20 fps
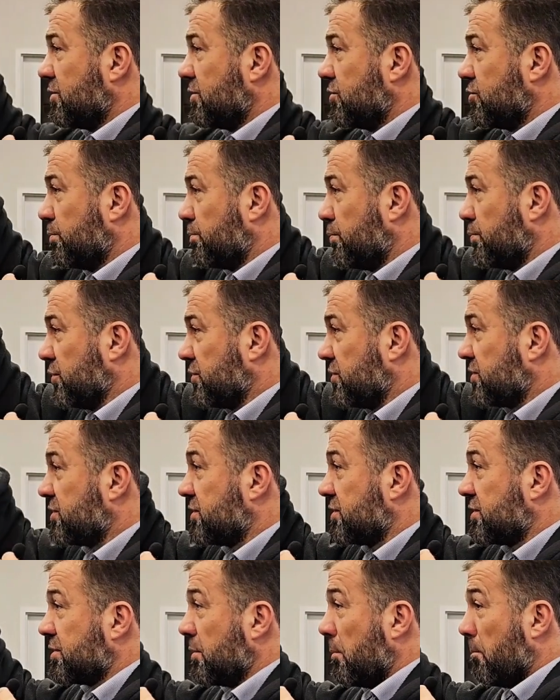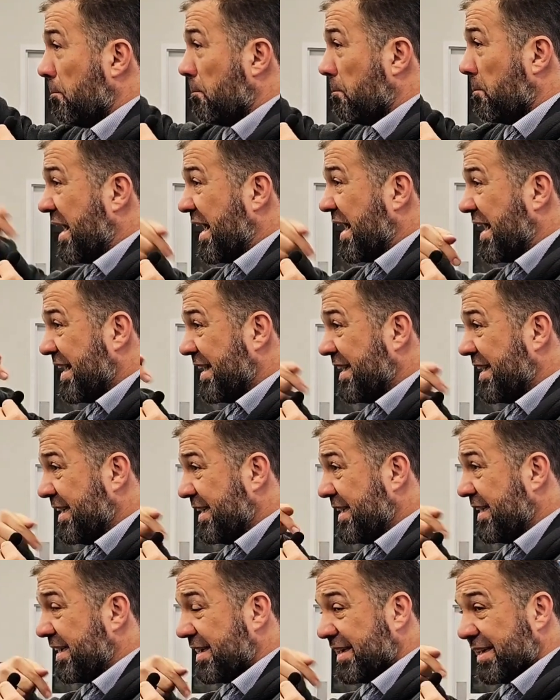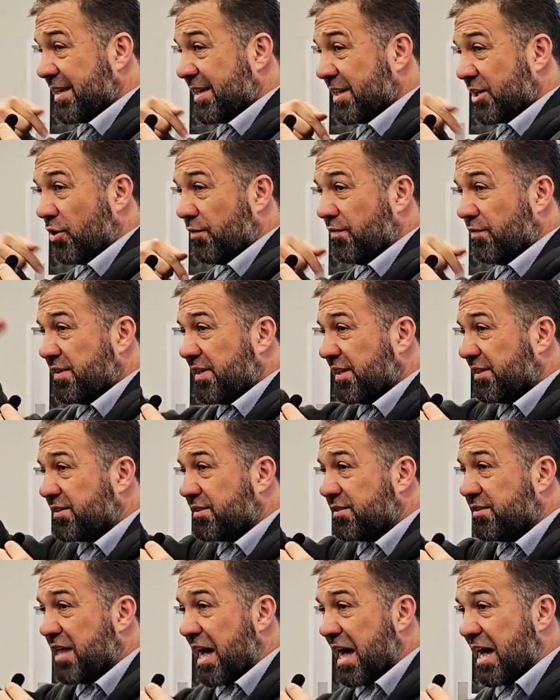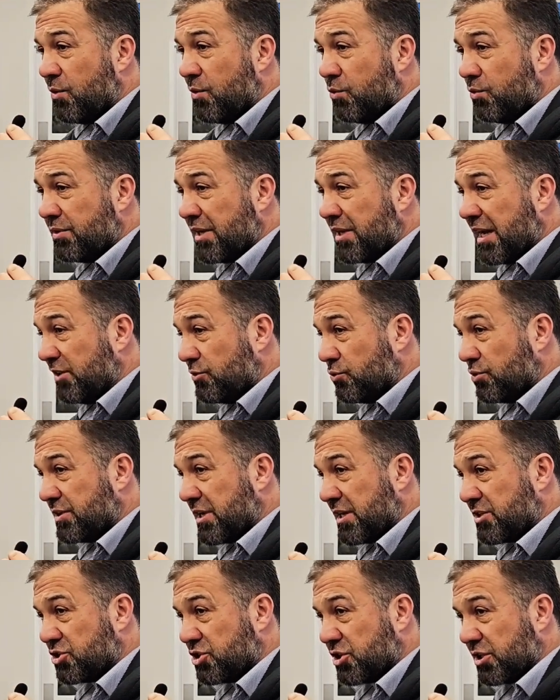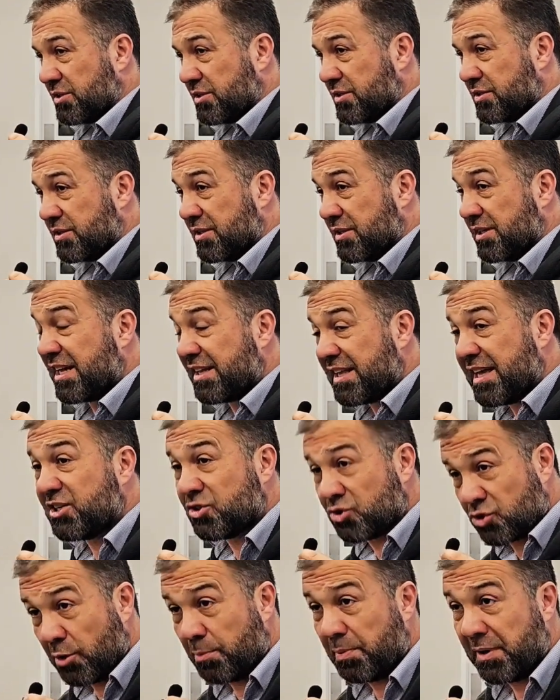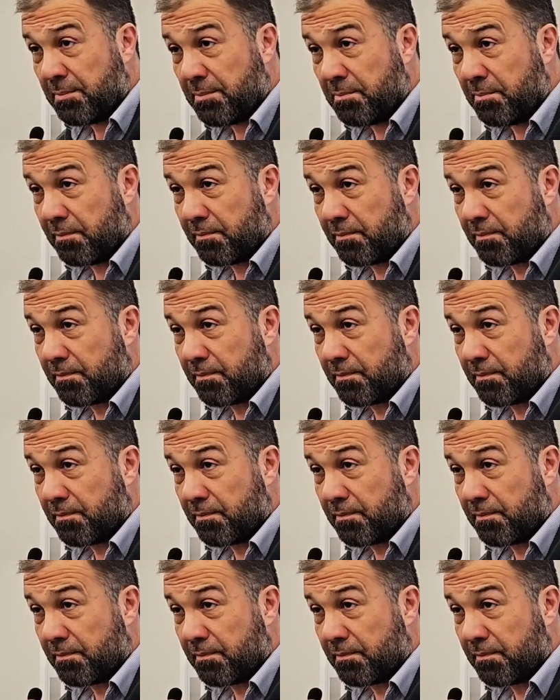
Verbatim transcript: to put my covenant down and to touch it, can I stop him?